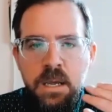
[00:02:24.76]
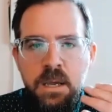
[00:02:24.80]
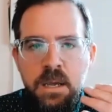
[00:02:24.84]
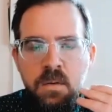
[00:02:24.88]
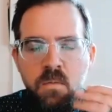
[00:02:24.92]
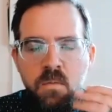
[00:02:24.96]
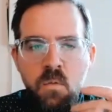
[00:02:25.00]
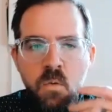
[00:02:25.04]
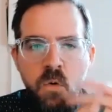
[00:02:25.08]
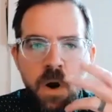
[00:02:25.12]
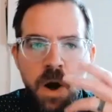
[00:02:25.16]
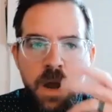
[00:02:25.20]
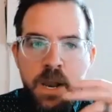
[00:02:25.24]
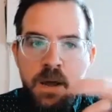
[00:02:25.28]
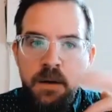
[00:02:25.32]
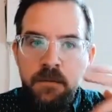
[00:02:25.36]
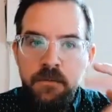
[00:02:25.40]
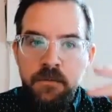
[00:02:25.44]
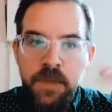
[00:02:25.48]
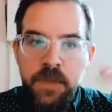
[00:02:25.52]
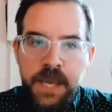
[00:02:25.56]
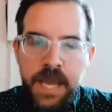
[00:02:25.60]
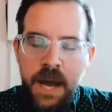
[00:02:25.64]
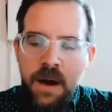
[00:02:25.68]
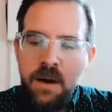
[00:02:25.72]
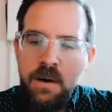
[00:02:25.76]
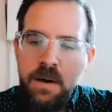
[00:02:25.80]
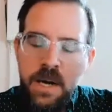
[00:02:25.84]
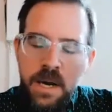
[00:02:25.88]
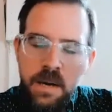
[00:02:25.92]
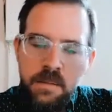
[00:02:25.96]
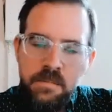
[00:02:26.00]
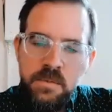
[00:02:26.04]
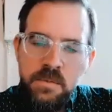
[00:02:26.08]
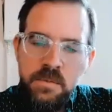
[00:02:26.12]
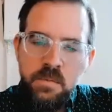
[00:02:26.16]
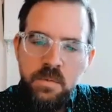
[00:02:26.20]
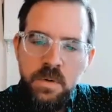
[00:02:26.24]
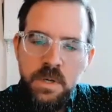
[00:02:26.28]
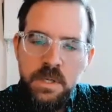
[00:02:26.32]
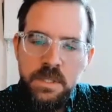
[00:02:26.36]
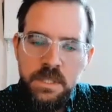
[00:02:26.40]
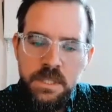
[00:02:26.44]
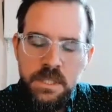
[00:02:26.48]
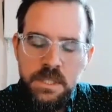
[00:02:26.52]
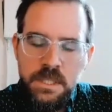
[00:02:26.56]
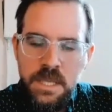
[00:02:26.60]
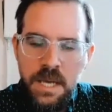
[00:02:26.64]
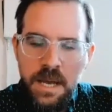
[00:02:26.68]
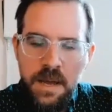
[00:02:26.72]
one of the outcomes
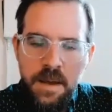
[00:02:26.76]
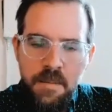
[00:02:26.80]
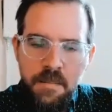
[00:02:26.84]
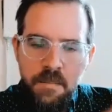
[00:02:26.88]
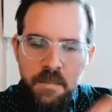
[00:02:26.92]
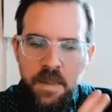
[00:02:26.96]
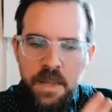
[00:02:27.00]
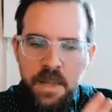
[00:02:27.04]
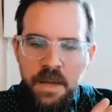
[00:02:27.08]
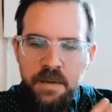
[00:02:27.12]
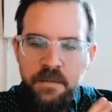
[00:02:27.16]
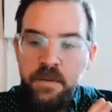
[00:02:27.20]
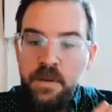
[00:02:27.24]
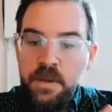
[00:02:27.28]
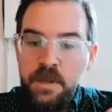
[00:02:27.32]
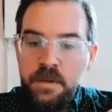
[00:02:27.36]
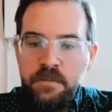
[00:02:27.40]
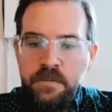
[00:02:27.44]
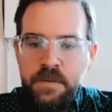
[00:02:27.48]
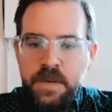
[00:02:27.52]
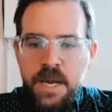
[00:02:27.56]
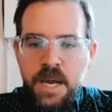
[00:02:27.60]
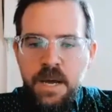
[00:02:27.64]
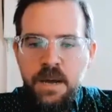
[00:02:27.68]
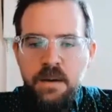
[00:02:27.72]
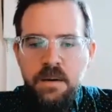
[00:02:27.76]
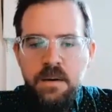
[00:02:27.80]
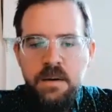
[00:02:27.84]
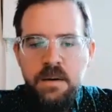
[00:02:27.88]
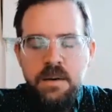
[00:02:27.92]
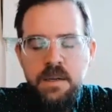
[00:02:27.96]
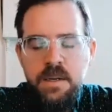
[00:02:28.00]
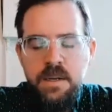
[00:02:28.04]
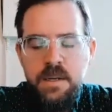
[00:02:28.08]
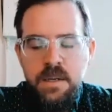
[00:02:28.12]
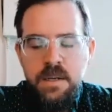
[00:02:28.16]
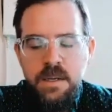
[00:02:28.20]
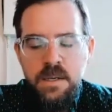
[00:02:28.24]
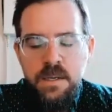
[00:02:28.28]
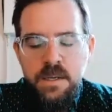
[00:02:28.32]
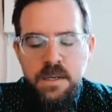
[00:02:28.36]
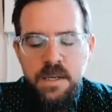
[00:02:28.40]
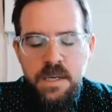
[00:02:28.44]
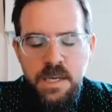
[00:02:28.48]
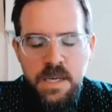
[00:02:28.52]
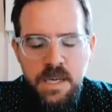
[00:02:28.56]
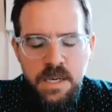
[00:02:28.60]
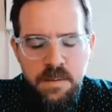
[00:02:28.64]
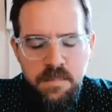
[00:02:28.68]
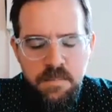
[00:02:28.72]
was some level of doubt.
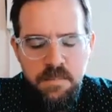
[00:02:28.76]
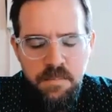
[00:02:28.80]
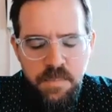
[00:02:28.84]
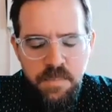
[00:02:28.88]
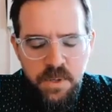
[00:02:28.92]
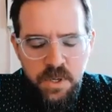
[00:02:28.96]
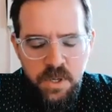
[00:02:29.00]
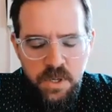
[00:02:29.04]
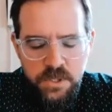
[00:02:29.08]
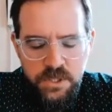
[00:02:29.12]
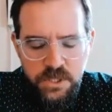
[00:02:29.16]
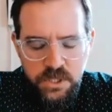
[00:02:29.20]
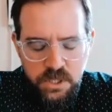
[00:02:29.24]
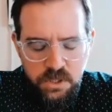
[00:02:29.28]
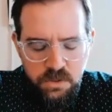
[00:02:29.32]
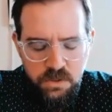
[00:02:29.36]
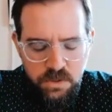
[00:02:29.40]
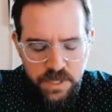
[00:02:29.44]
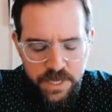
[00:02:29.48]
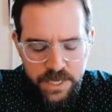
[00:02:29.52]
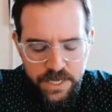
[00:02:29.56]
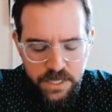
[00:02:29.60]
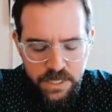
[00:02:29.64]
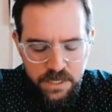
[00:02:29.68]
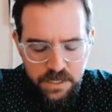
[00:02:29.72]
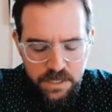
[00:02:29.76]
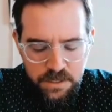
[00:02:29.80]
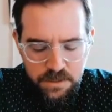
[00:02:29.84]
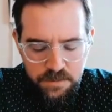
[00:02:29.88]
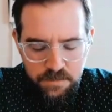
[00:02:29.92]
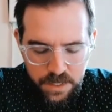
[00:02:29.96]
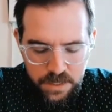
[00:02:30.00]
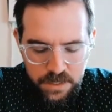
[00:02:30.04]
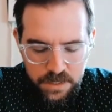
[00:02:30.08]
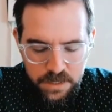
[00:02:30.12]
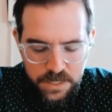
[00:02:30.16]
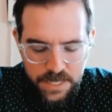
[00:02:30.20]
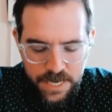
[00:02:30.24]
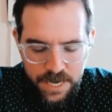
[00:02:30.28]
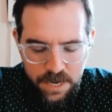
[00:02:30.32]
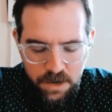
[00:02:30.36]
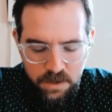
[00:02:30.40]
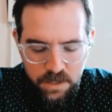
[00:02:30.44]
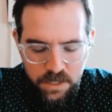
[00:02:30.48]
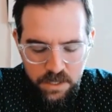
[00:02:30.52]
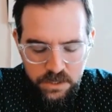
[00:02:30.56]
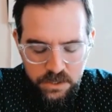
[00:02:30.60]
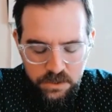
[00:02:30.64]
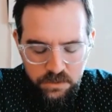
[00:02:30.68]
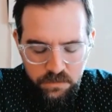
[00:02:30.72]
But also, like, doubt
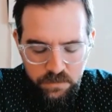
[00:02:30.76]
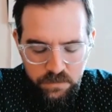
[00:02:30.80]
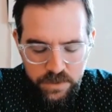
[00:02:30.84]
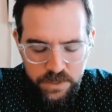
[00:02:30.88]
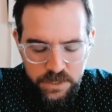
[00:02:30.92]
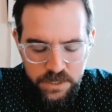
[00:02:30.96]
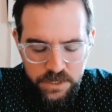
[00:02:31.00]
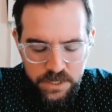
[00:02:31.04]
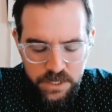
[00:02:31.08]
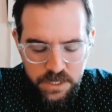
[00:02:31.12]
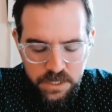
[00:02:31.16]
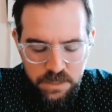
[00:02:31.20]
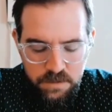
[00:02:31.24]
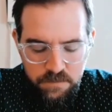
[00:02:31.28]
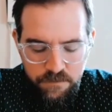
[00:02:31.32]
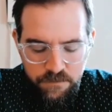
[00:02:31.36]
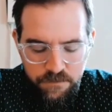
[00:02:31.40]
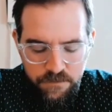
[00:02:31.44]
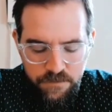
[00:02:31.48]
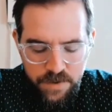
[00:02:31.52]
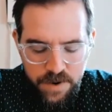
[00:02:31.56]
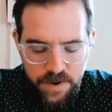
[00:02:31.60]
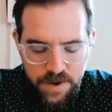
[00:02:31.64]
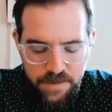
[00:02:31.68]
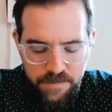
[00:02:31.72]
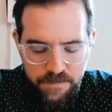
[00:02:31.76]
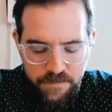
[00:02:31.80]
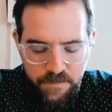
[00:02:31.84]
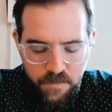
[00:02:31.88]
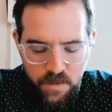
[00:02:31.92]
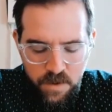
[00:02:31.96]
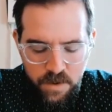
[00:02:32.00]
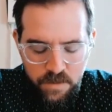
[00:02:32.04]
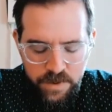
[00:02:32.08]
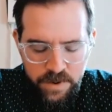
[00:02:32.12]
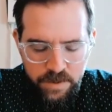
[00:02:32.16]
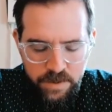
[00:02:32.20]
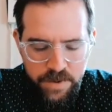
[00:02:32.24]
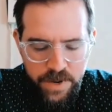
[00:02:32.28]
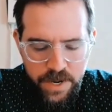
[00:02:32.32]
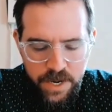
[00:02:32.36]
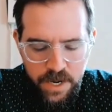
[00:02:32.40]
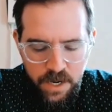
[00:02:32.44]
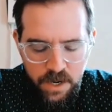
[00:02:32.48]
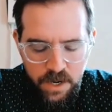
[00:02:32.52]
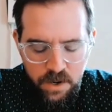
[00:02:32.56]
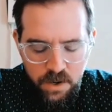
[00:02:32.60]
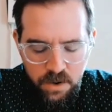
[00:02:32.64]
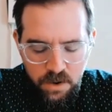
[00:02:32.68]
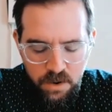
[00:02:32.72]
has arisen from what we
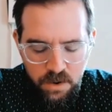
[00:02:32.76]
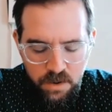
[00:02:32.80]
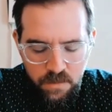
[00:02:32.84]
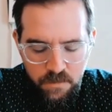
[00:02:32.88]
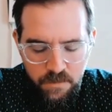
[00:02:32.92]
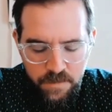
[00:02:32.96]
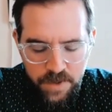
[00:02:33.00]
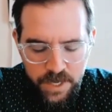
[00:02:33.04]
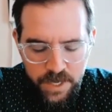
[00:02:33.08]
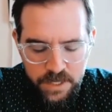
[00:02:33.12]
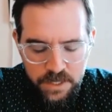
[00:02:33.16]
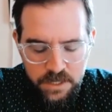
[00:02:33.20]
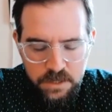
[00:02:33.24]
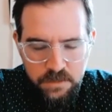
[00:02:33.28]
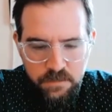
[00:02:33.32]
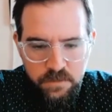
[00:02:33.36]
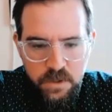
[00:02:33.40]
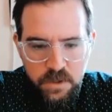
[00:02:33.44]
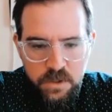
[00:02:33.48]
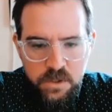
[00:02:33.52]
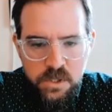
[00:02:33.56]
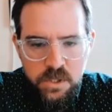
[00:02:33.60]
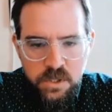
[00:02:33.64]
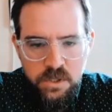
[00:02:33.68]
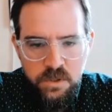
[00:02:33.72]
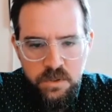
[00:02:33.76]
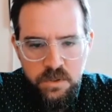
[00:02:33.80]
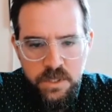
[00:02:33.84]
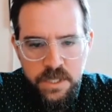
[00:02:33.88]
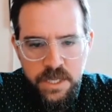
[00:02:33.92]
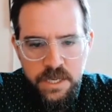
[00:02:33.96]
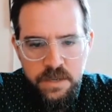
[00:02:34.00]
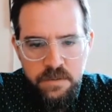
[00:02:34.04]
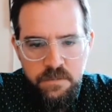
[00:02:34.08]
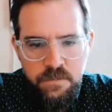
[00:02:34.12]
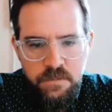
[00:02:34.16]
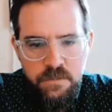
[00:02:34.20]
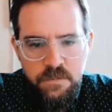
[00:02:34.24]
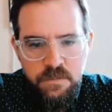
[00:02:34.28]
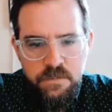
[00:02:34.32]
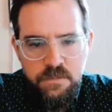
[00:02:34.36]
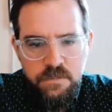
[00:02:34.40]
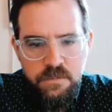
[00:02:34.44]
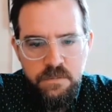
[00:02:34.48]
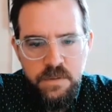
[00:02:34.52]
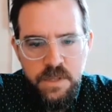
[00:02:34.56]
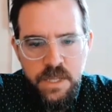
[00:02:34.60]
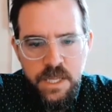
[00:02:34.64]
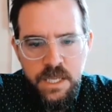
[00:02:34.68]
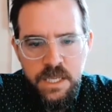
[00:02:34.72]
might call my devotional life.
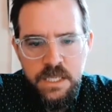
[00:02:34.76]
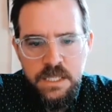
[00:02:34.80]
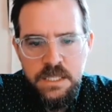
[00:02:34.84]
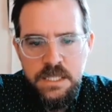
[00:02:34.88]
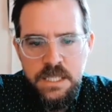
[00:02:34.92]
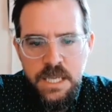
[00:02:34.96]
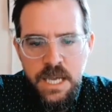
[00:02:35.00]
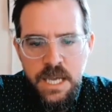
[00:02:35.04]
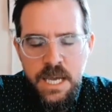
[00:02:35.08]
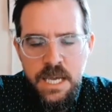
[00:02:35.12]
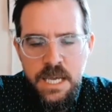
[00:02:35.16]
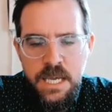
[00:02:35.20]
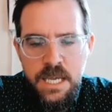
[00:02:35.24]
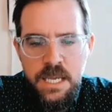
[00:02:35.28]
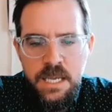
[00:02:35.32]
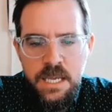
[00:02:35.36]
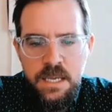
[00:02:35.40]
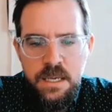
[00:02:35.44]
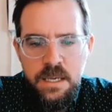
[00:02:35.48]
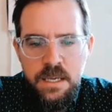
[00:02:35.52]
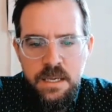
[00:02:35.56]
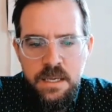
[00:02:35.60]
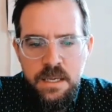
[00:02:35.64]
Like, as I